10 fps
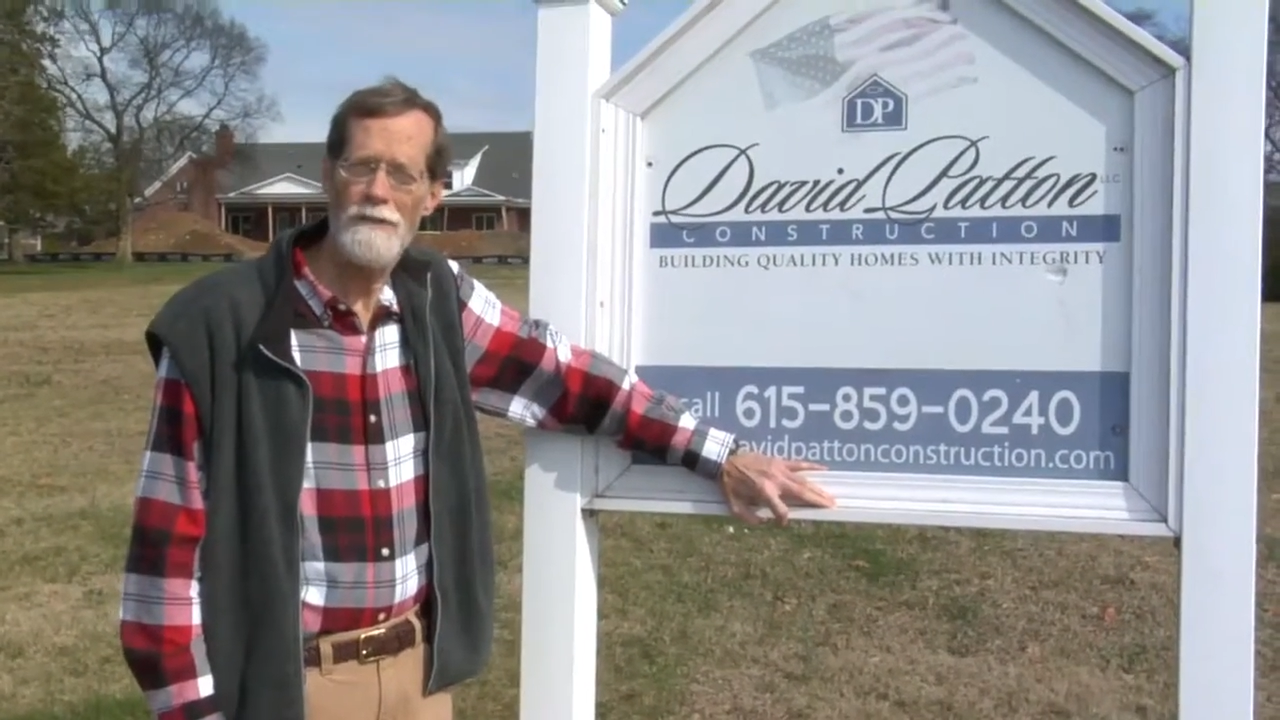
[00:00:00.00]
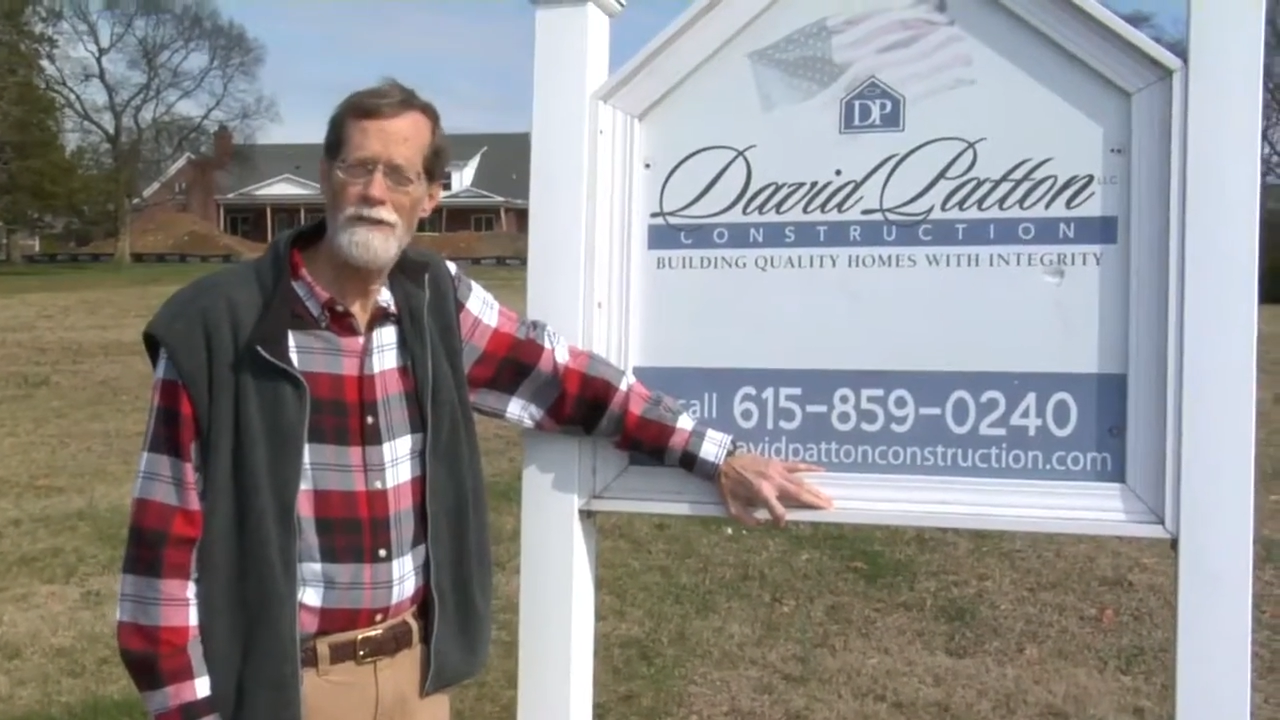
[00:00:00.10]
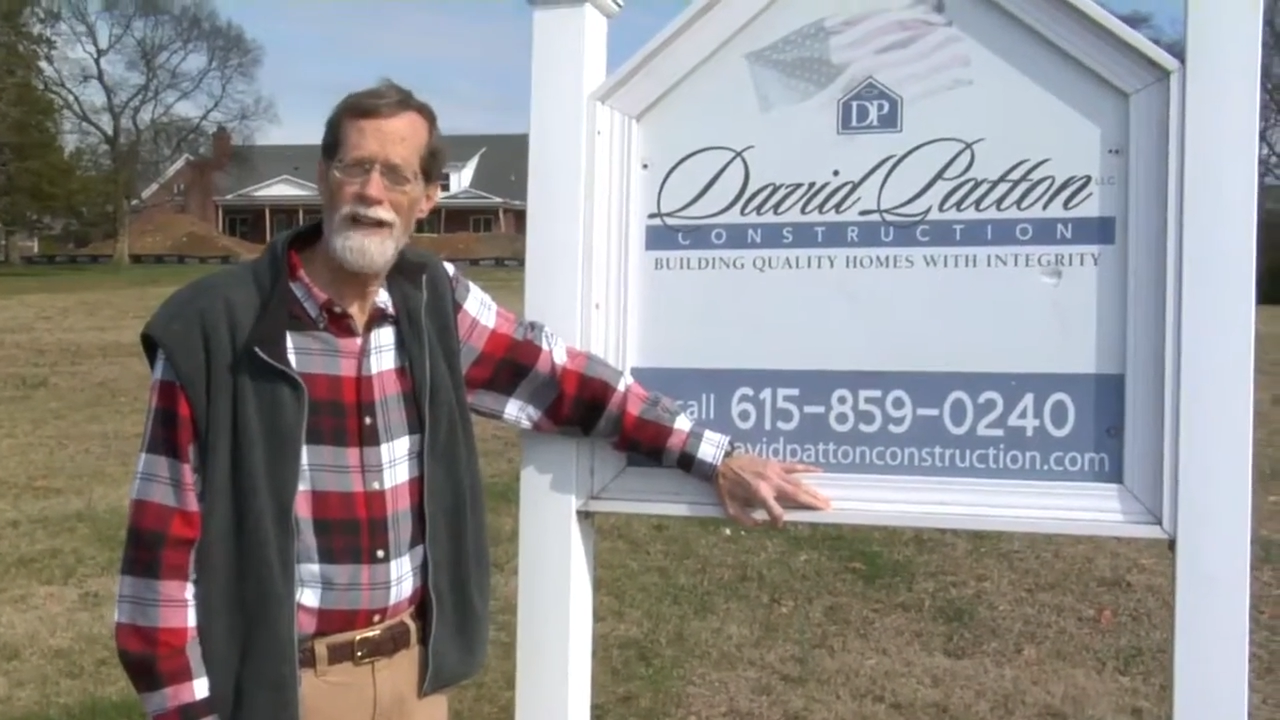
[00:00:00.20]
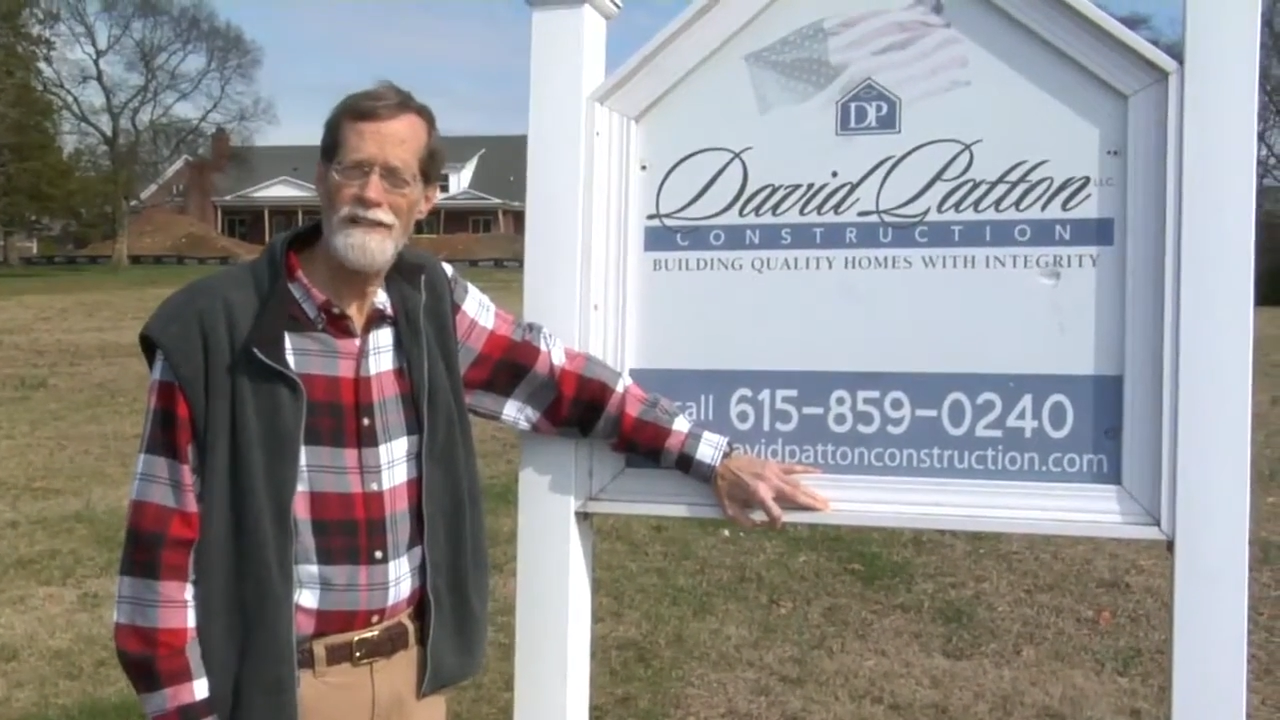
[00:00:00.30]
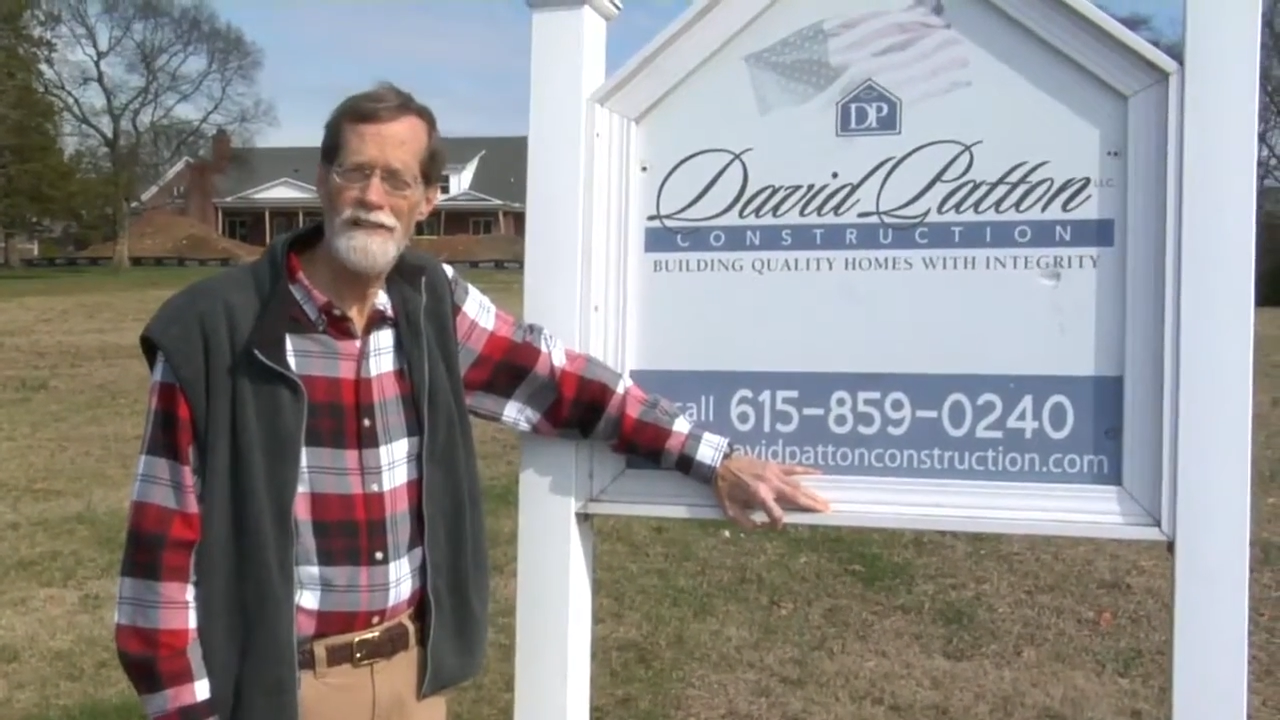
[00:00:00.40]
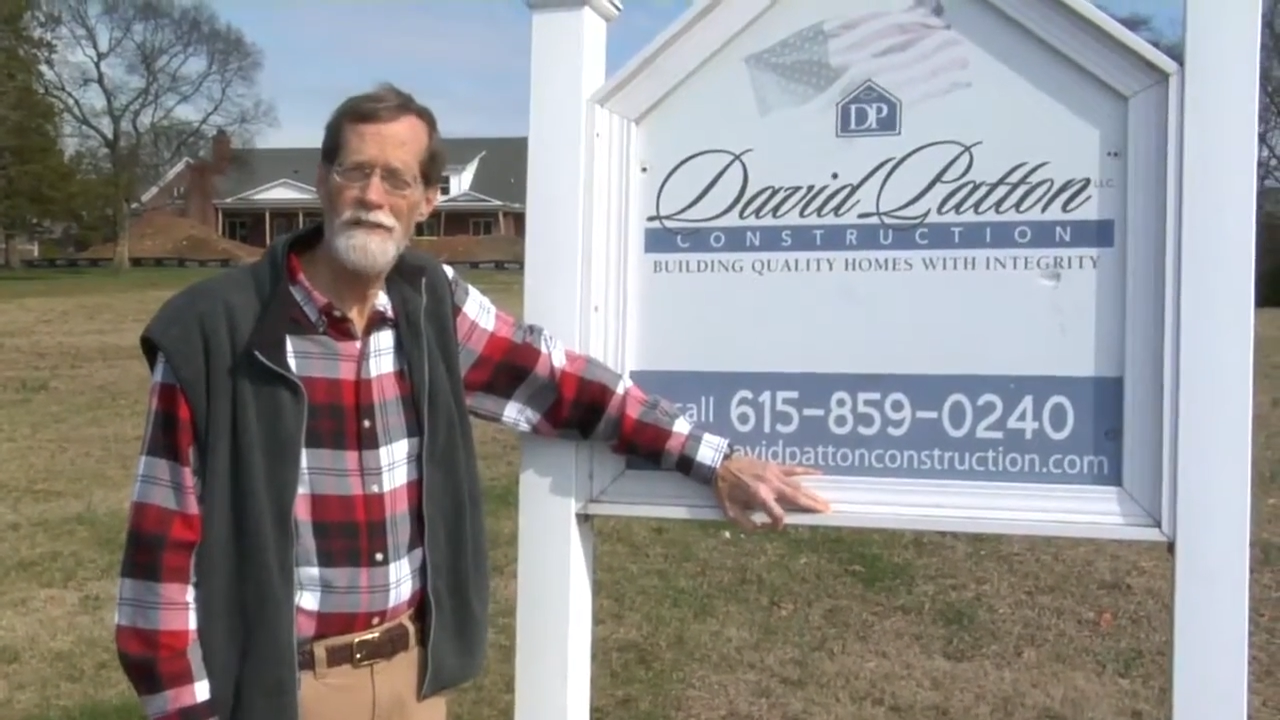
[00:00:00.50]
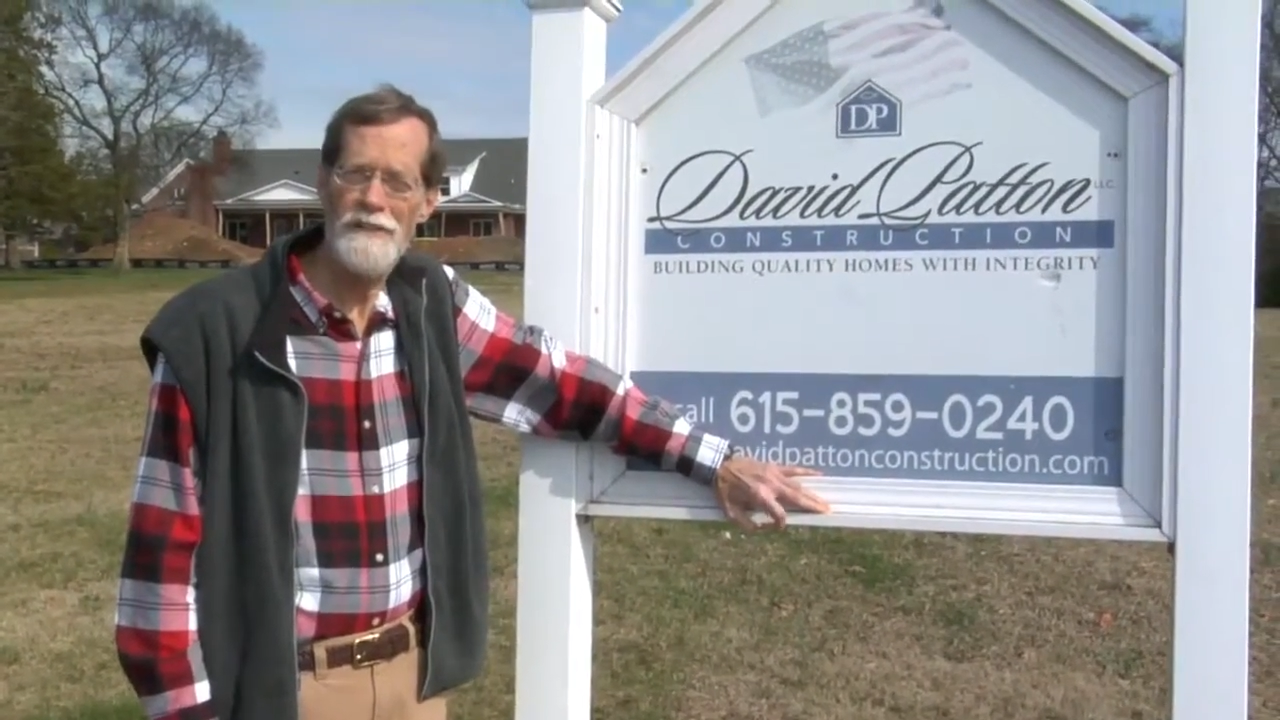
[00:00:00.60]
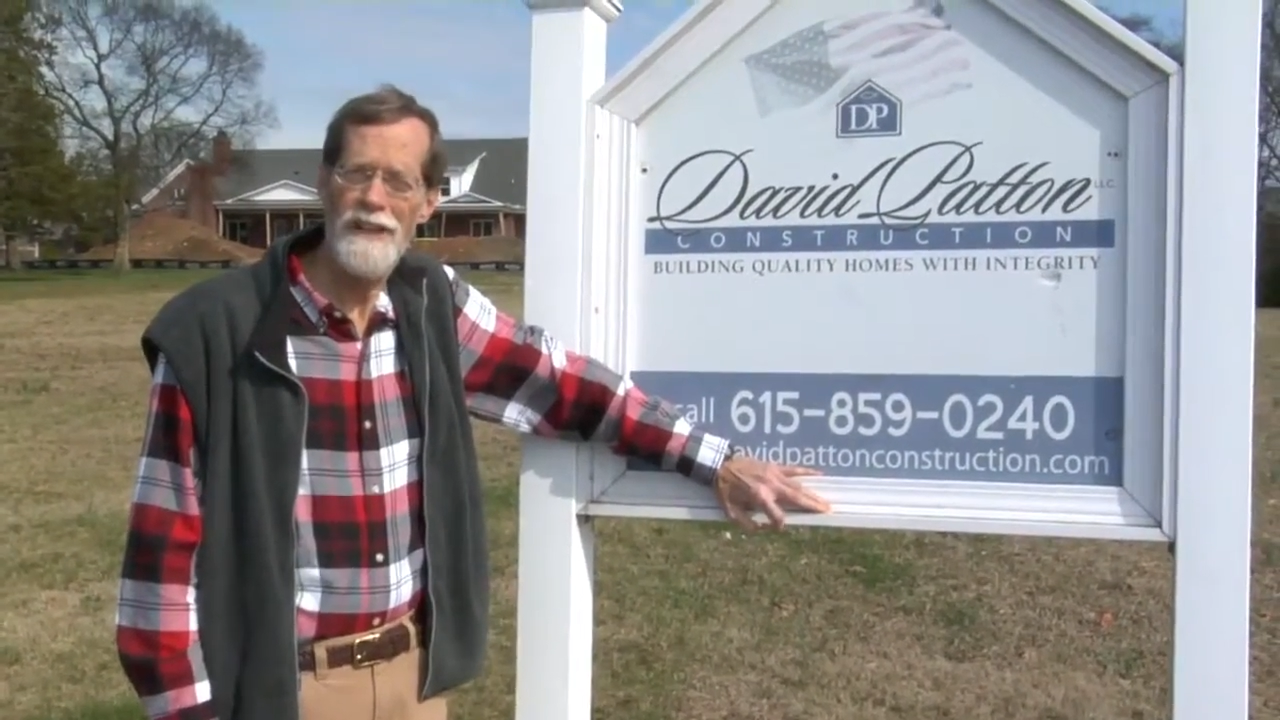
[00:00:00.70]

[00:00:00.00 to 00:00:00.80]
We'll try to shoot